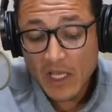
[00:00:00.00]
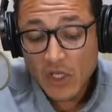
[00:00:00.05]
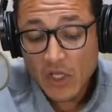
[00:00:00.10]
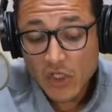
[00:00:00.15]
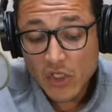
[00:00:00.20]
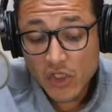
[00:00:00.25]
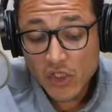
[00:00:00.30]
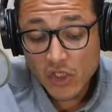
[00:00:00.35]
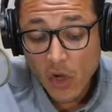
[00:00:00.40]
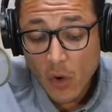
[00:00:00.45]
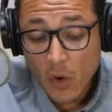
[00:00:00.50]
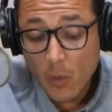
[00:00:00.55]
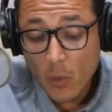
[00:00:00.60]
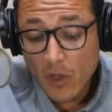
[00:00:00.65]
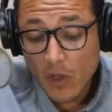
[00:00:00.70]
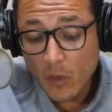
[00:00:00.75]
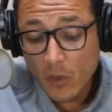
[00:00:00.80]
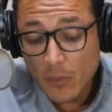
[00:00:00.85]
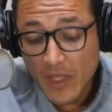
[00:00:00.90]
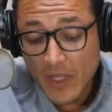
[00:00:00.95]
so
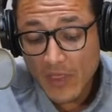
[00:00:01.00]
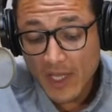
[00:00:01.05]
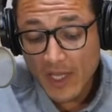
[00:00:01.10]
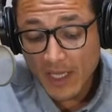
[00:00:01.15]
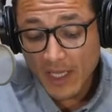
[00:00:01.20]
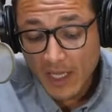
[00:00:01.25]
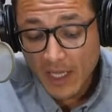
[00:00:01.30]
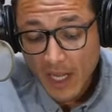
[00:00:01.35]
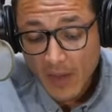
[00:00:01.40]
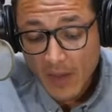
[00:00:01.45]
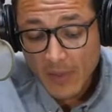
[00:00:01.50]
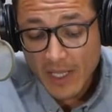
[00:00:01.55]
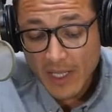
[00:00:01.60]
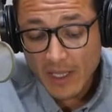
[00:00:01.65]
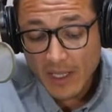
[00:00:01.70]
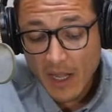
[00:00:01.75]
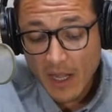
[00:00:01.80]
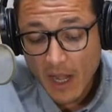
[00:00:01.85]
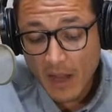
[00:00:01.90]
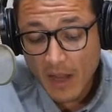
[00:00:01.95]
will be the
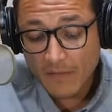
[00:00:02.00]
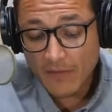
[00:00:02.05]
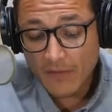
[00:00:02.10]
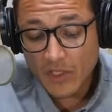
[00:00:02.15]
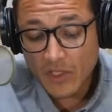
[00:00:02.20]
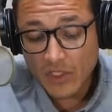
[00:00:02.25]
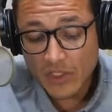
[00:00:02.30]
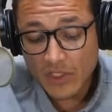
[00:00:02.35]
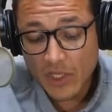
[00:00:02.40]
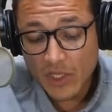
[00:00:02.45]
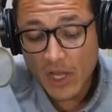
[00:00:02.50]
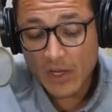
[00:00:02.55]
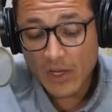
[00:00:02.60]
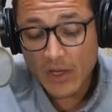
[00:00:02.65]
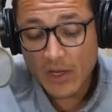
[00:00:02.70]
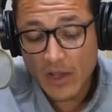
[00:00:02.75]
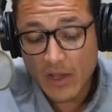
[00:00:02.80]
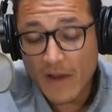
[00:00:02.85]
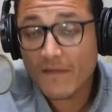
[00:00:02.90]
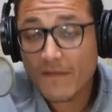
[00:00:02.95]
coming of the
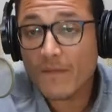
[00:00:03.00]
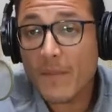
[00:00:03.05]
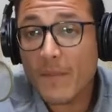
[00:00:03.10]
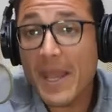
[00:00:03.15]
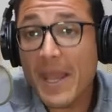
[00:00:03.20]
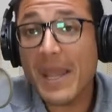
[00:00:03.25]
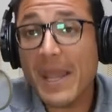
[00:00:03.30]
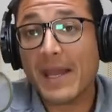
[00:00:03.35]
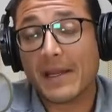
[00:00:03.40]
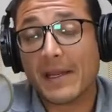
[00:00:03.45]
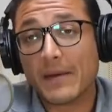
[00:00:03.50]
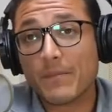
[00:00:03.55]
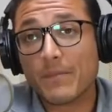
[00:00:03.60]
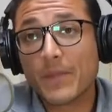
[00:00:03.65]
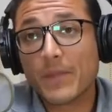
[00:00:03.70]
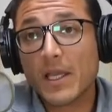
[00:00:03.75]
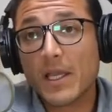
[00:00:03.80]
Son of Man."